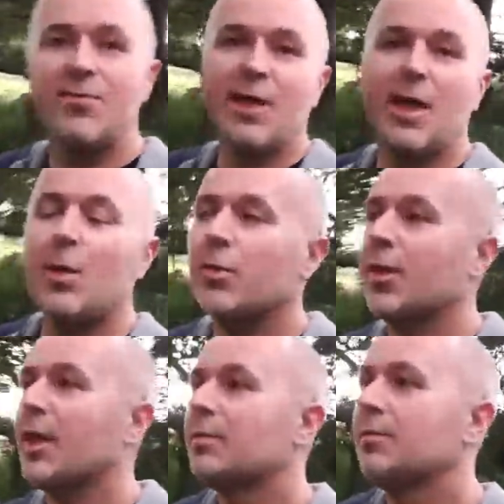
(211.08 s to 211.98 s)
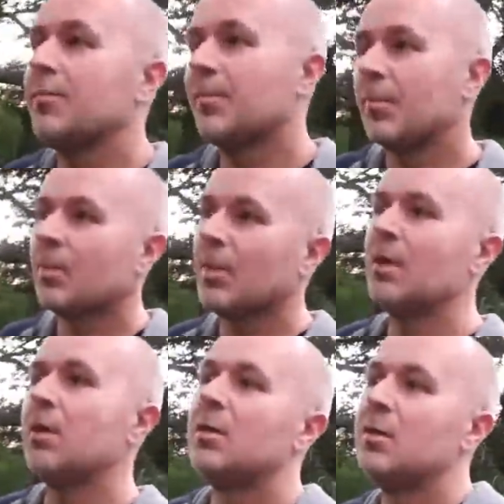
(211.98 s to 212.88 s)
this video thing
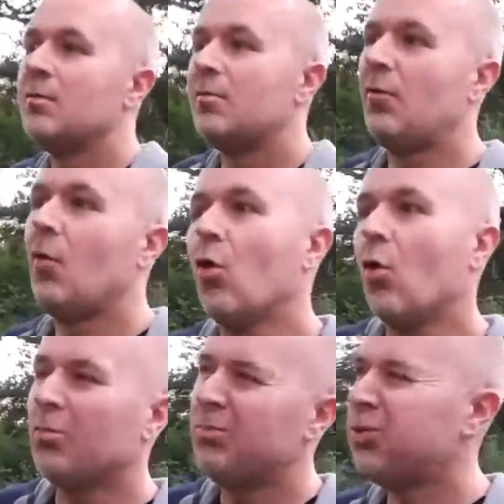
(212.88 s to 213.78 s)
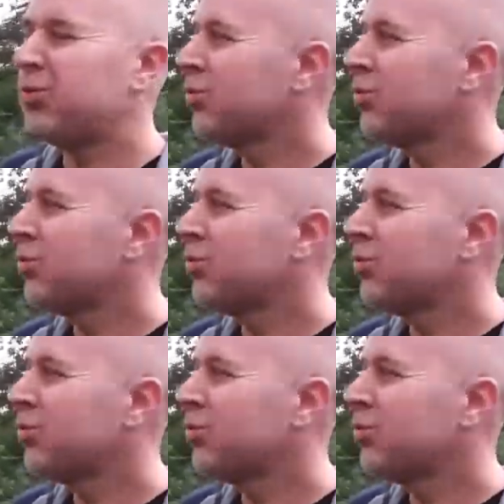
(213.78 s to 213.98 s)
for